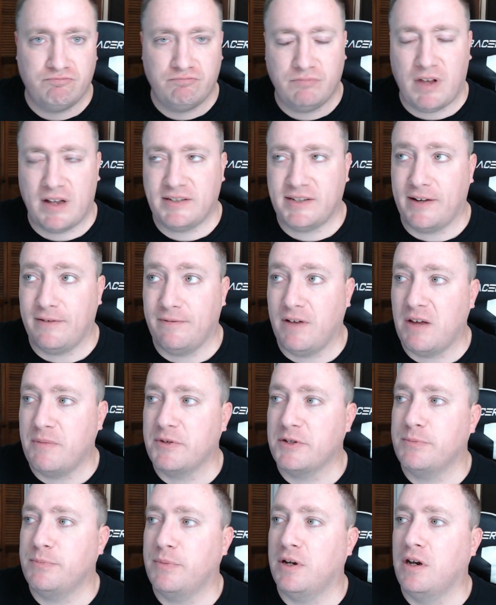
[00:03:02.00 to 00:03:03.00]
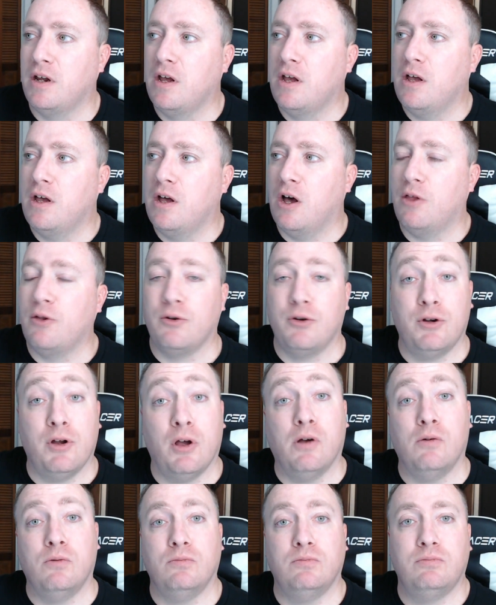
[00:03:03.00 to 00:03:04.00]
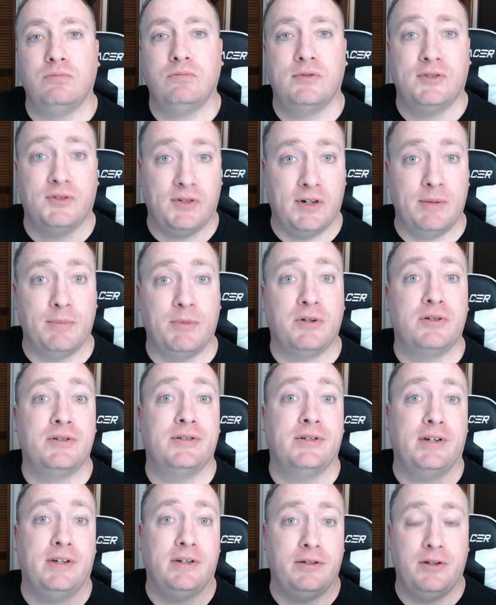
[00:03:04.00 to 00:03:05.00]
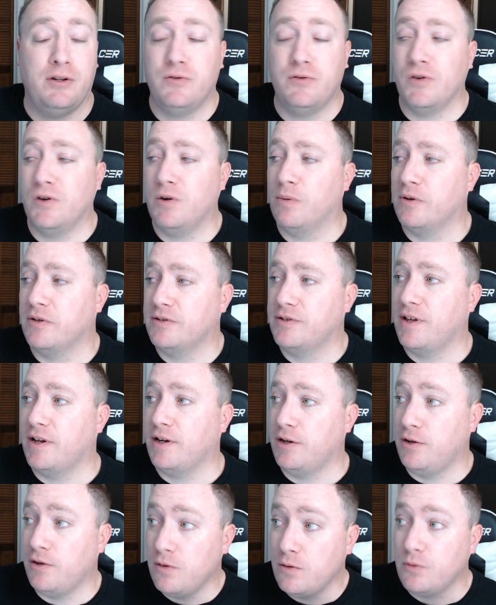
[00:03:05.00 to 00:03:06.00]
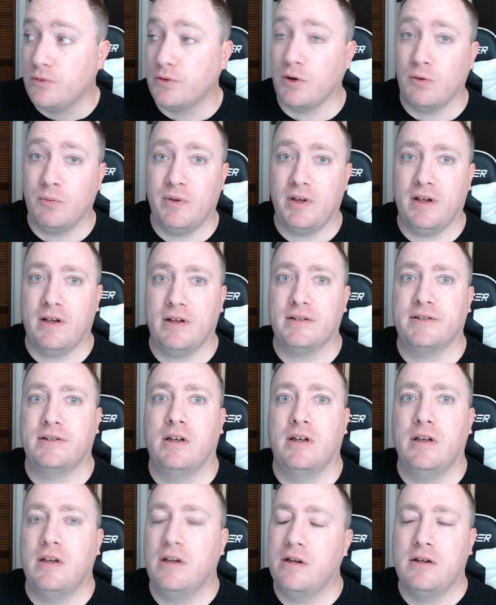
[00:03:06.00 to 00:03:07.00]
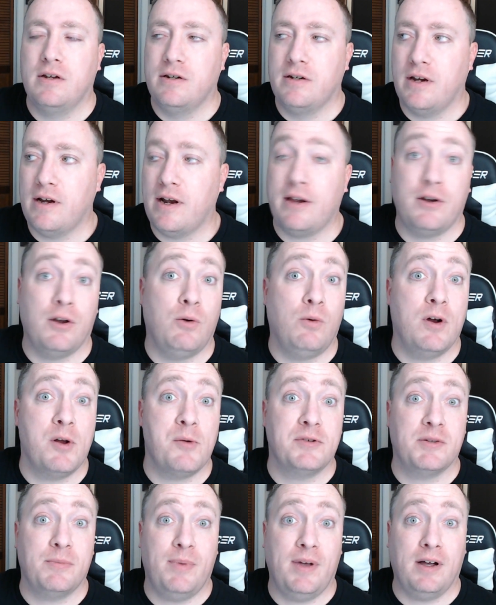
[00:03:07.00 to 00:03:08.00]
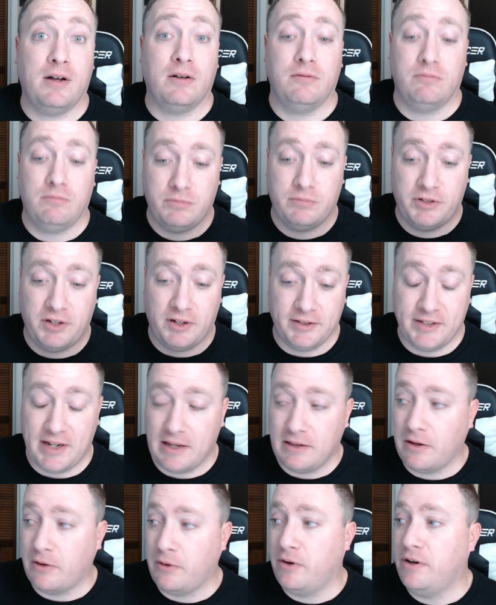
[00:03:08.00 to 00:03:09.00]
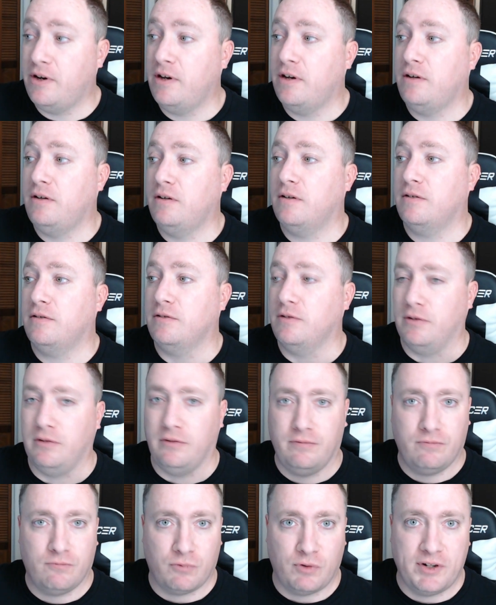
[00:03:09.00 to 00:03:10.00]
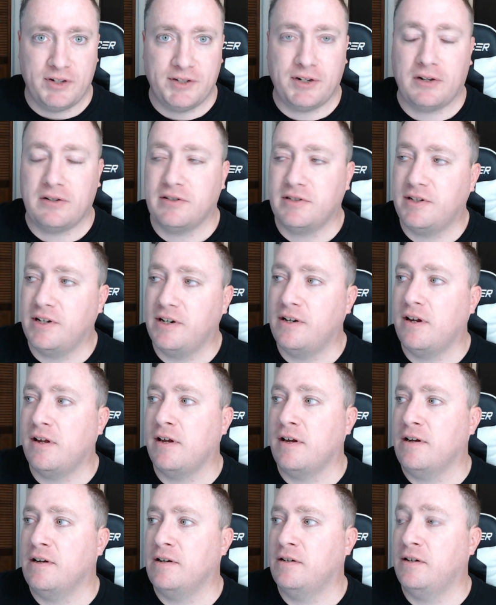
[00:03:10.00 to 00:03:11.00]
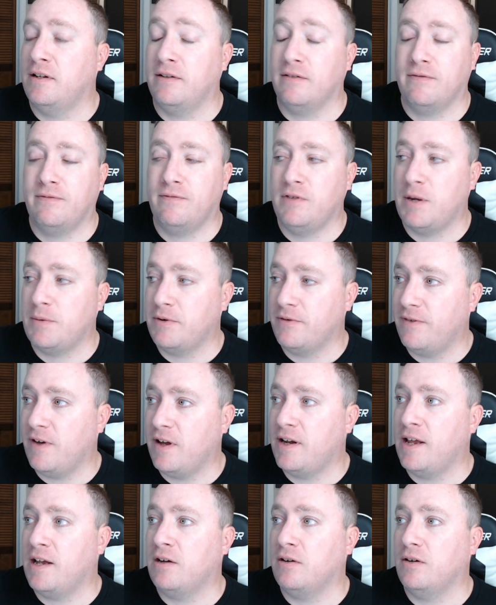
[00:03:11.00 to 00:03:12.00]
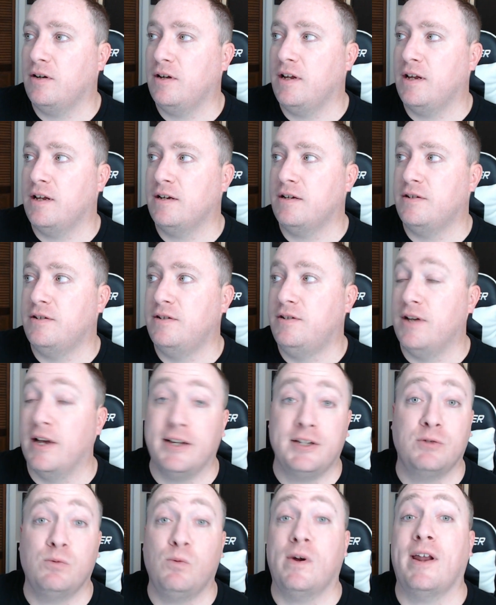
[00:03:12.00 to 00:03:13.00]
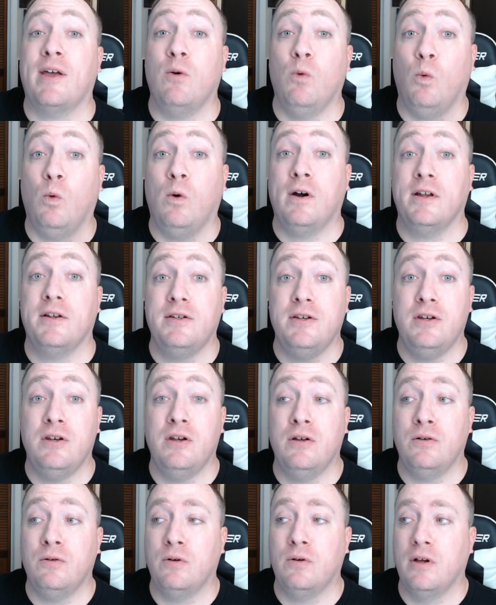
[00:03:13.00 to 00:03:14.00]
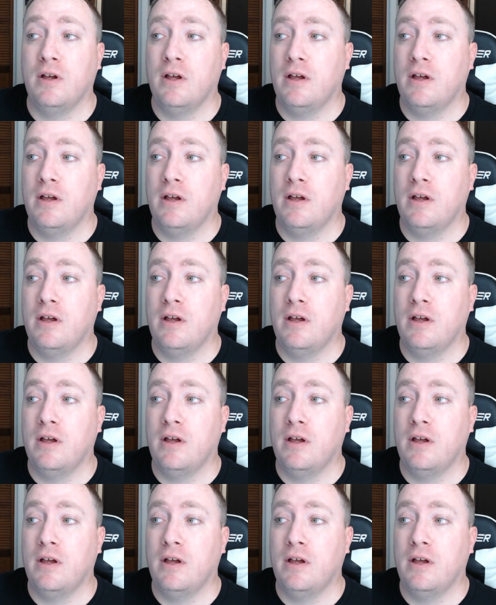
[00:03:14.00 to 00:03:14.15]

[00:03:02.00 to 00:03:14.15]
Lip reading: I say famous, but other known streamers and YouTubers that use OBS. Did not know what it was about until I downloaded it, researched it, and it come to find out it does what I wanted to do.